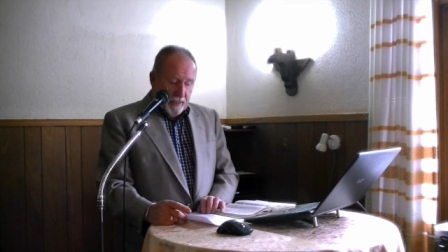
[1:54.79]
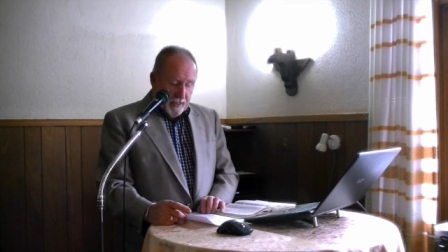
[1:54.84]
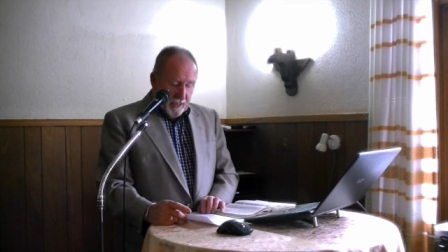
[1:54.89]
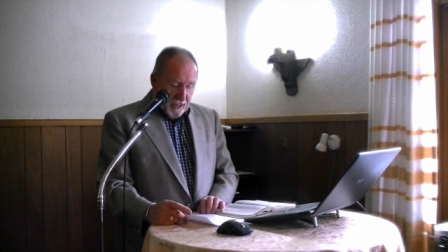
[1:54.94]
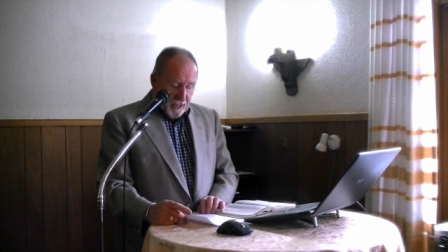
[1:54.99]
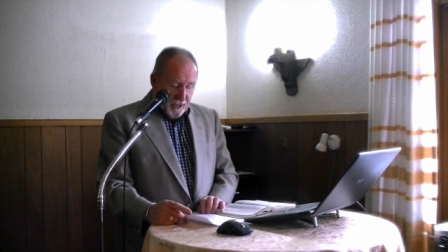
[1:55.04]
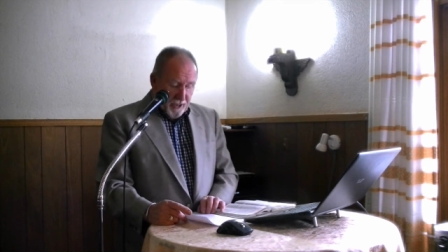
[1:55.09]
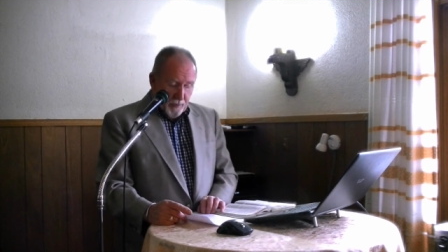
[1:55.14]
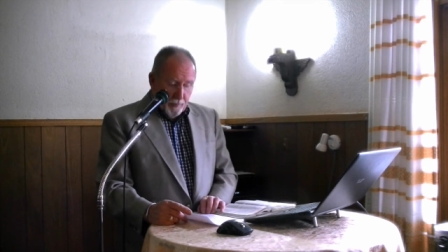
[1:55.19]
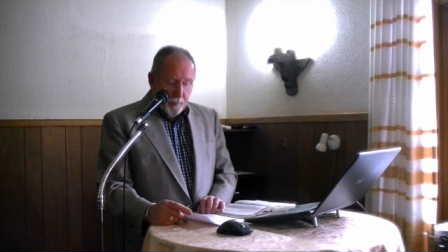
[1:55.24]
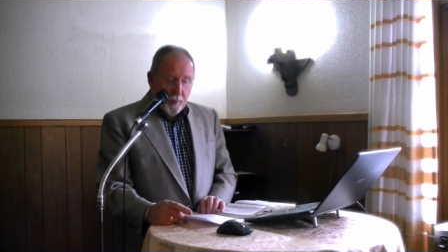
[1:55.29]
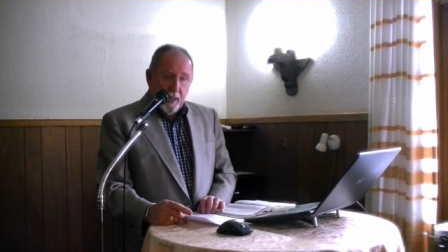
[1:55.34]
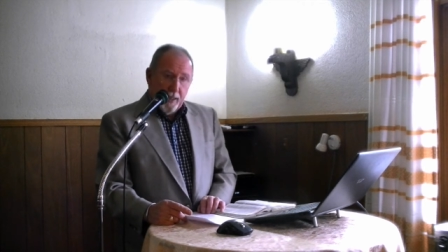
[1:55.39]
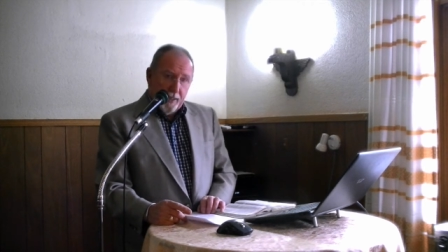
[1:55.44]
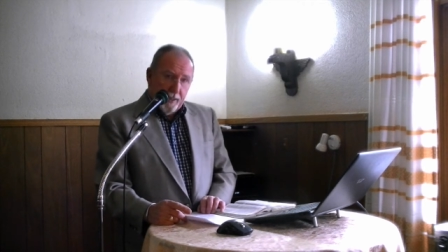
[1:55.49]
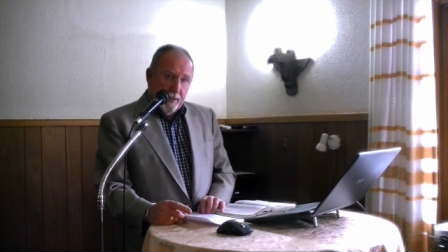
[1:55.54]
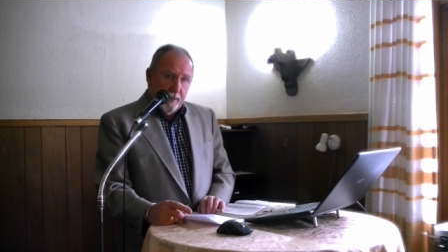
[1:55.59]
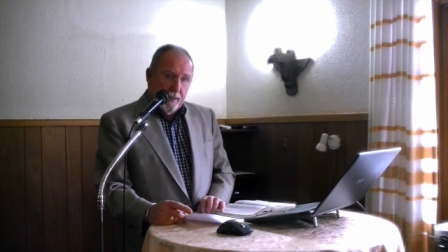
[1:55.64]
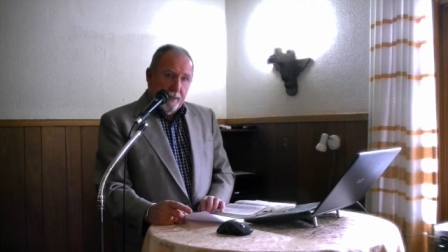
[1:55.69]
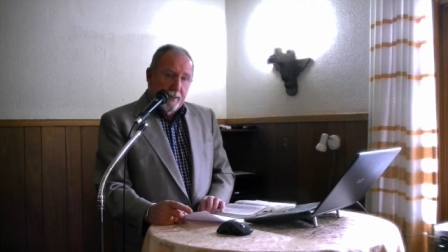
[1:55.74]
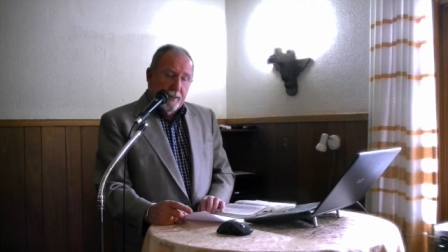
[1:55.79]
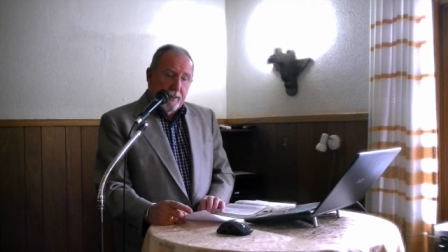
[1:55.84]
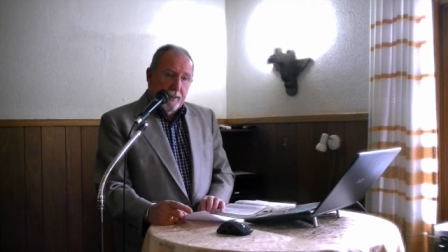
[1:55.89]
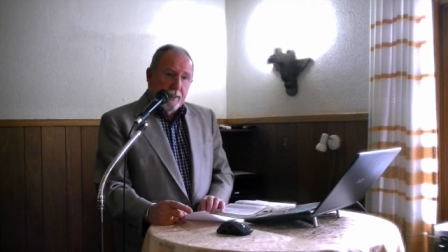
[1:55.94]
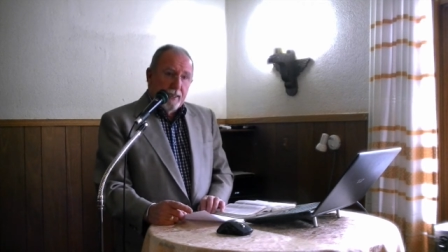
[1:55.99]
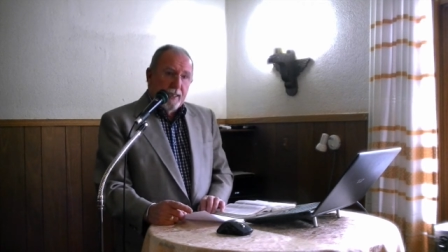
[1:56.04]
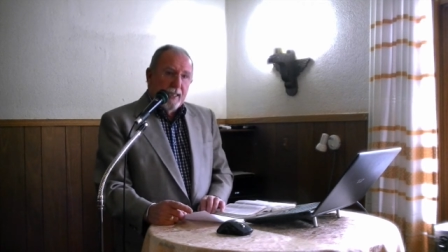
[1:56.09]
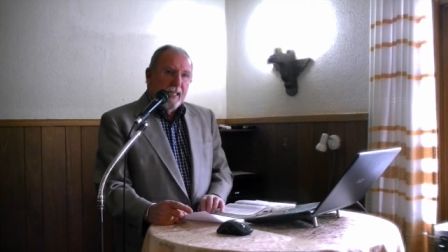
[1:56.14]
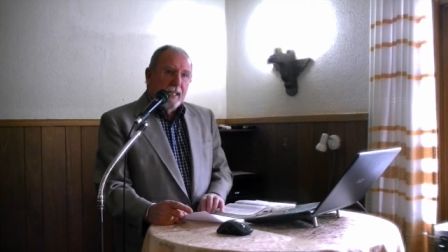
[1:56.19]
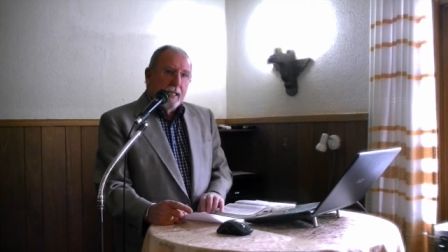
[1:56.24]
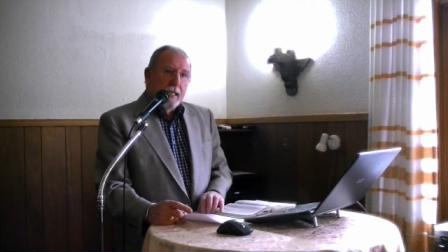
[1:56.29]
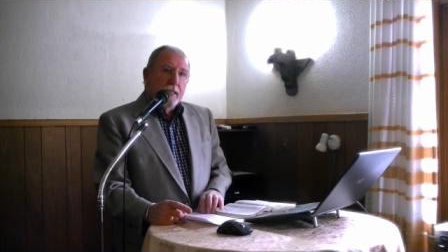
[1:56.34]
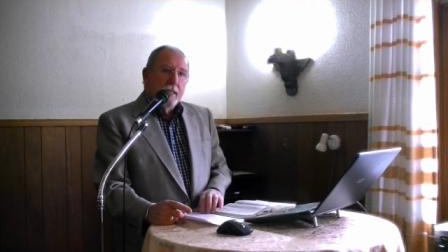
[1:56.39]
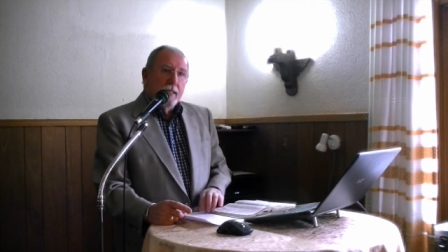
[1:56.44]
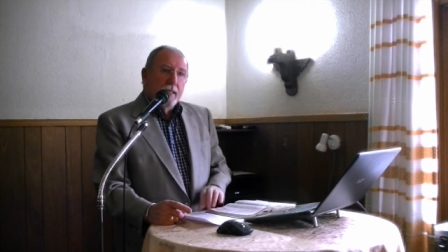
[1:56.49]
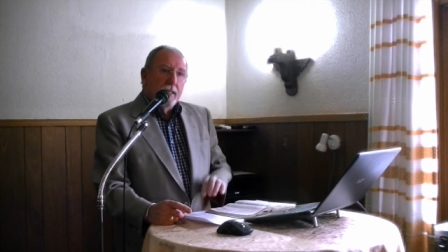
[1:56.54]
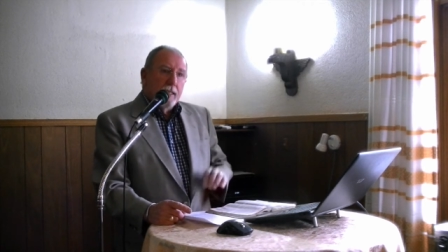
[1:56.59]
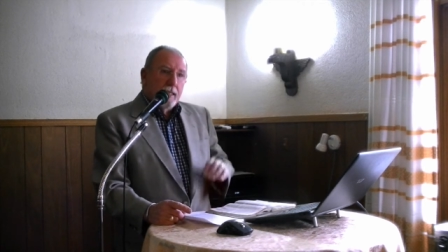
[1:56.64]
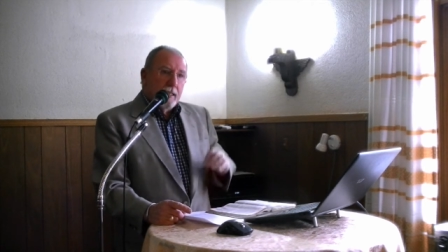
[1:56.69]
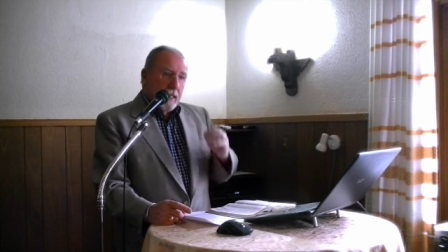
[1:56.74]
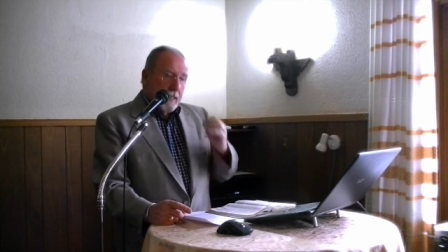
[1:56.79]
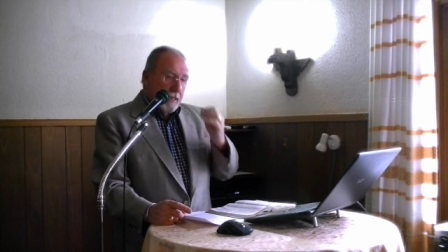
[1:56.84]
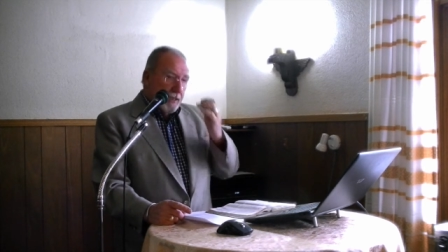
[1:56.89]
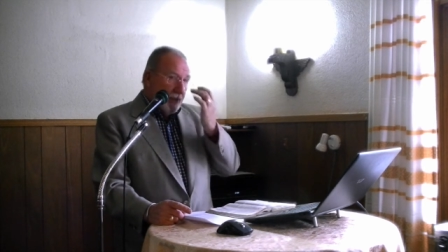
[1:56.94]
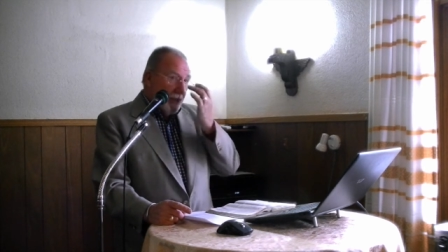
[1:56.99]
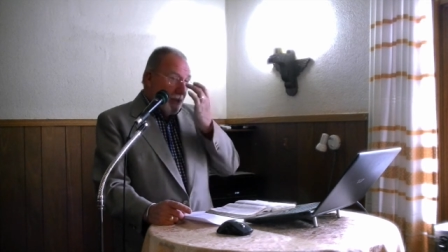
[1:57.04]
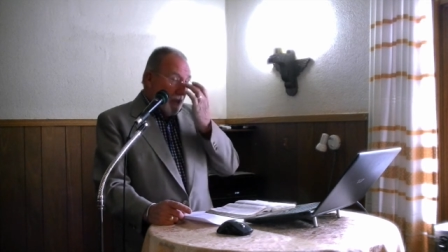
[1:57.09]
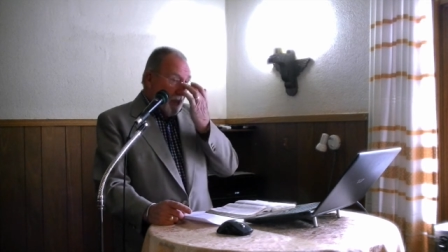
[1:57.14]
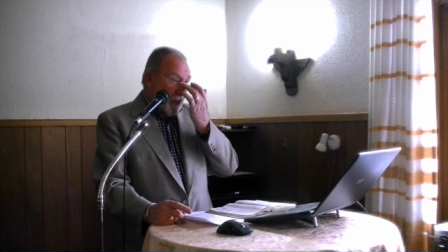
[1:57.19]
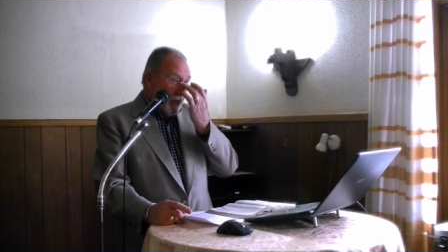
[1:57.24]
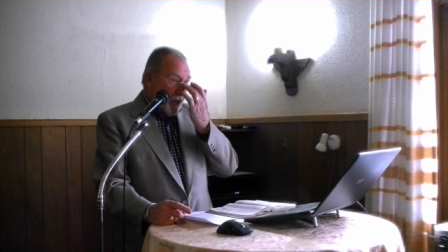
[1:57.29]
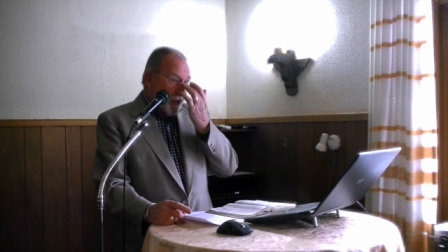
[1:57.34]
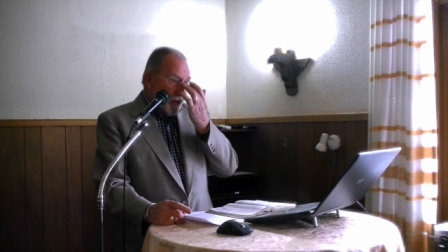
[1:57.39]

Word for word: discipline. And uh,